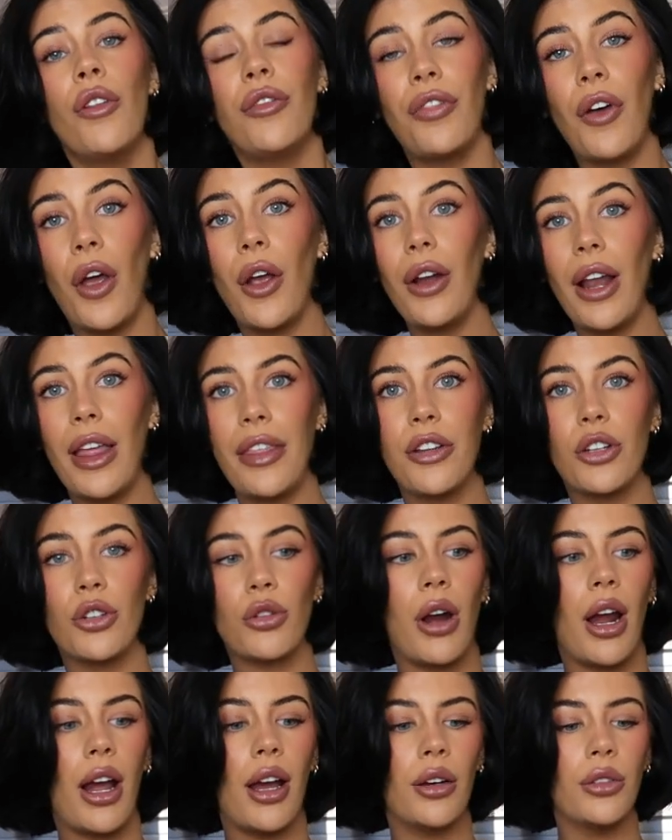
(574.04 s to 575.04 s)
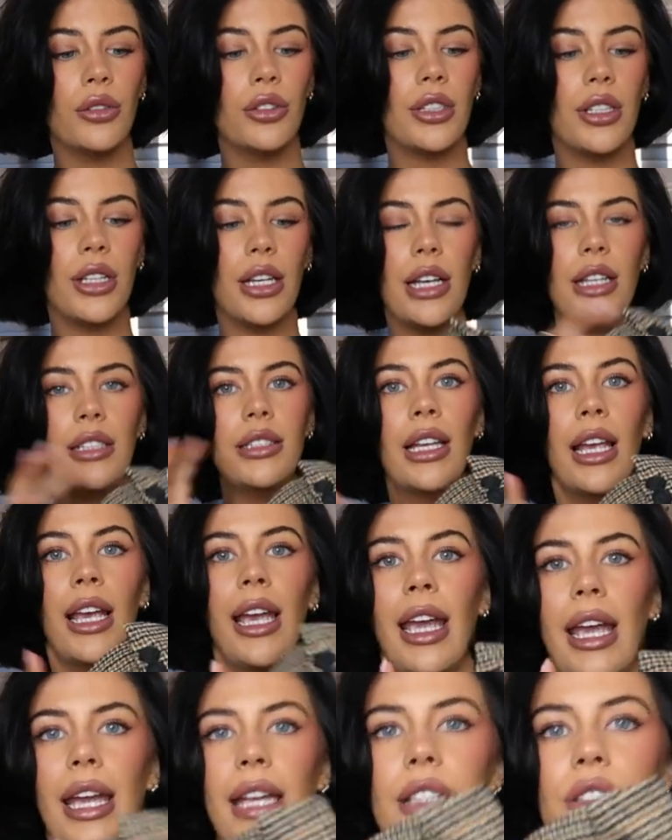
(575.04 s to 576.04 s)
faux leather trousers.
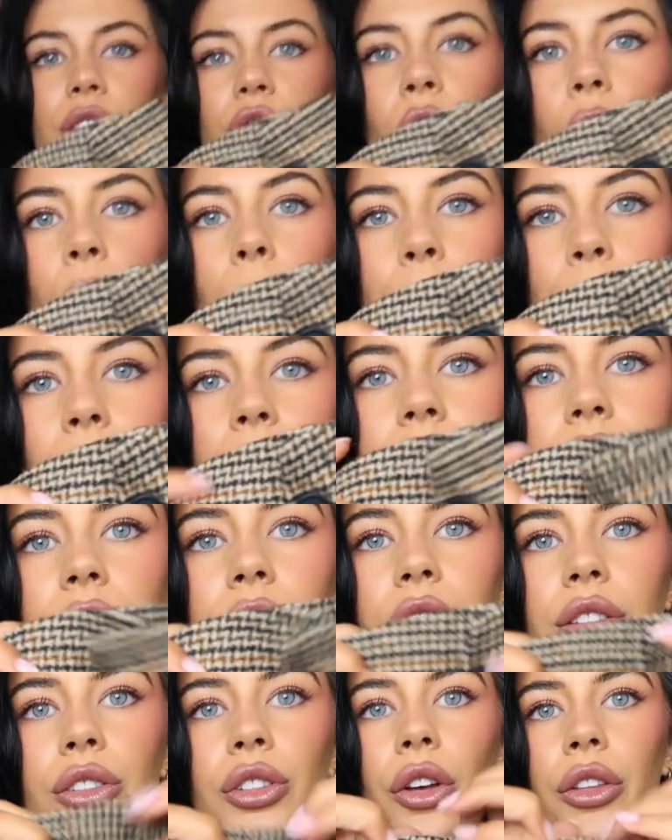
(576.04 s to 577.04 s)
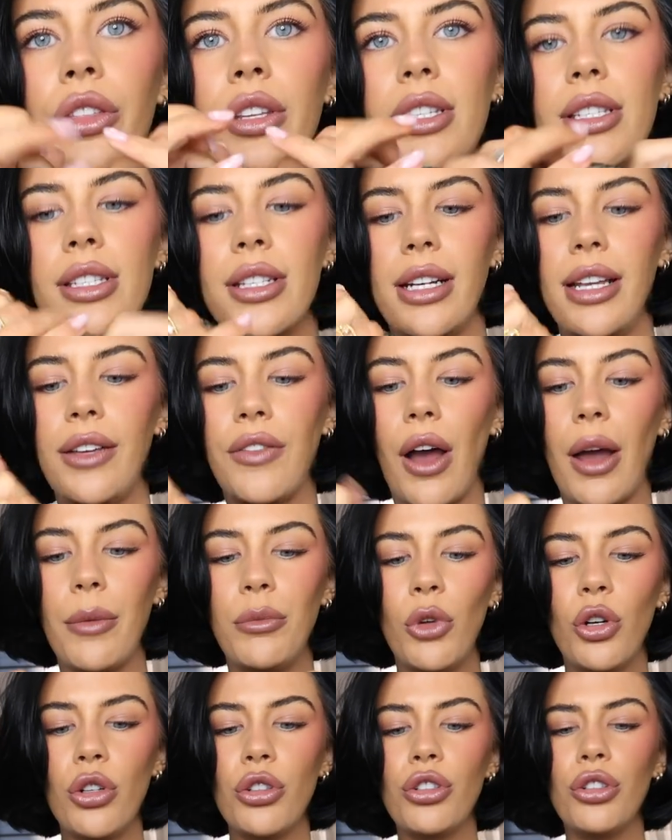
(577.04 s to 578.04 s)
It's got buttons on the sleeve. I'm
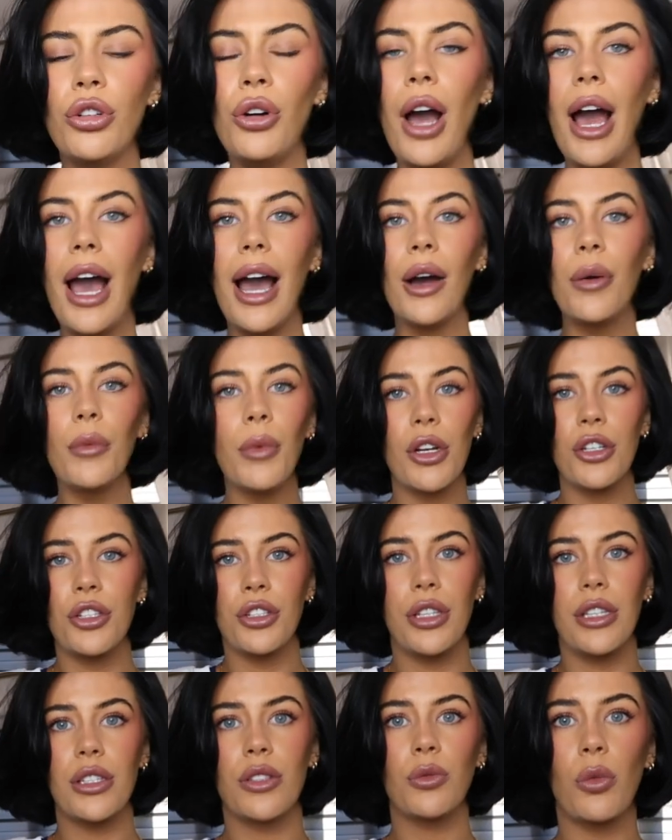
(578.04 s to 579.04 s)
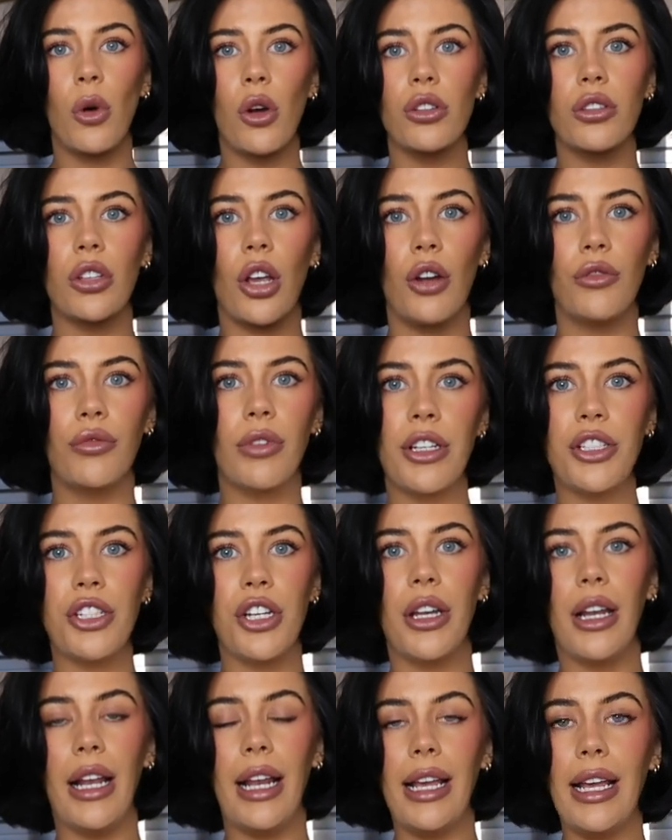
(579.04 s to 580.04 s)
not sure how much this was
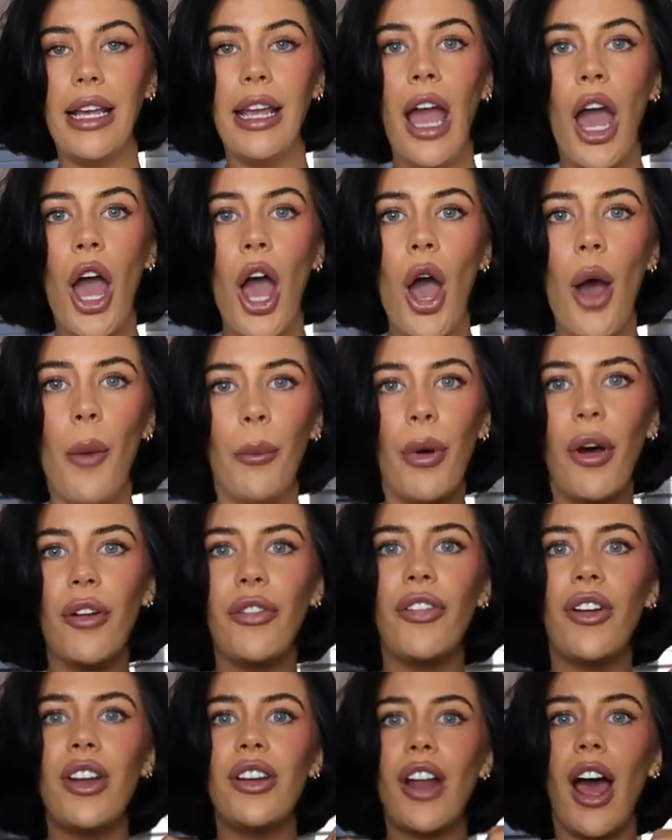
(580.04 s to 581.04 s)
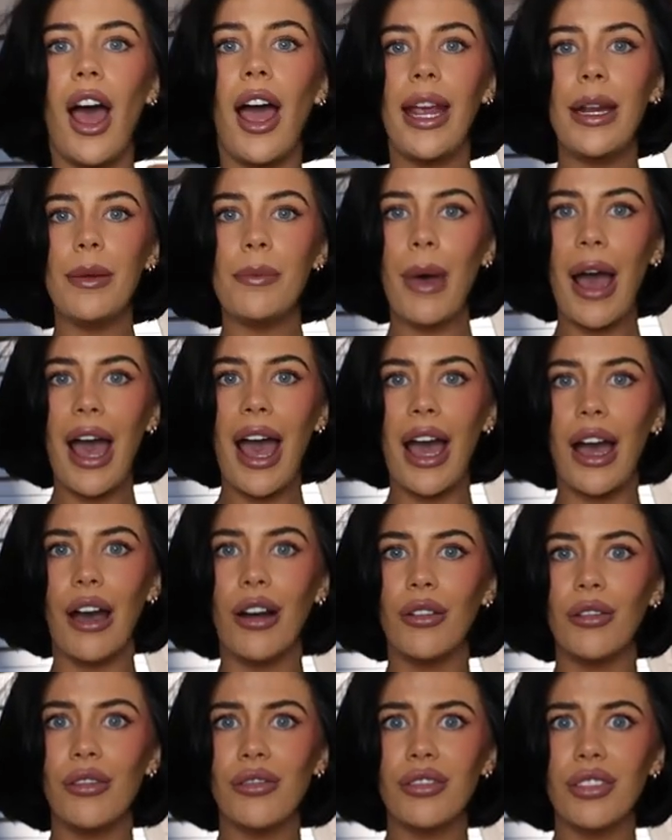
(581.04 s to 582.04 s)
originally, but for nine
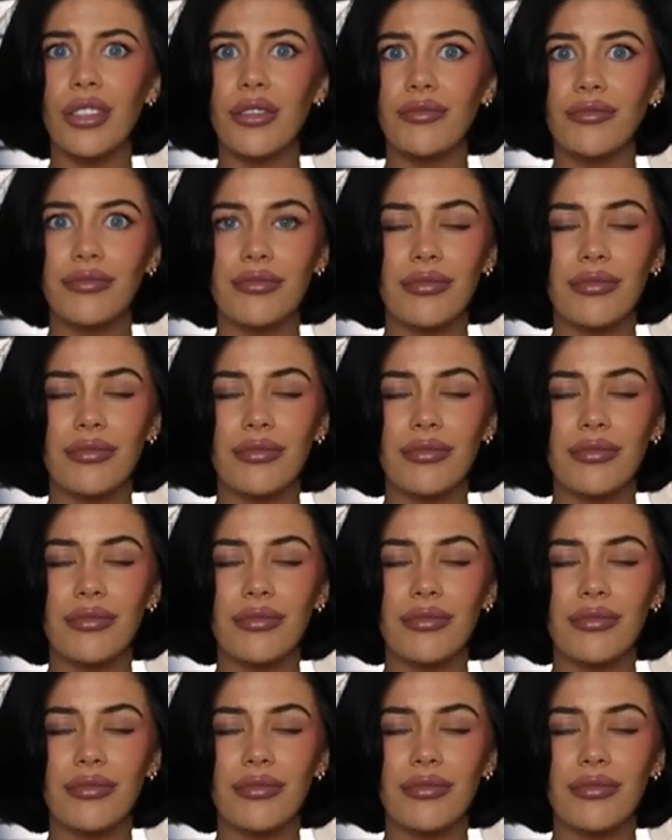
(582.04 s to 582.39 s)
pound,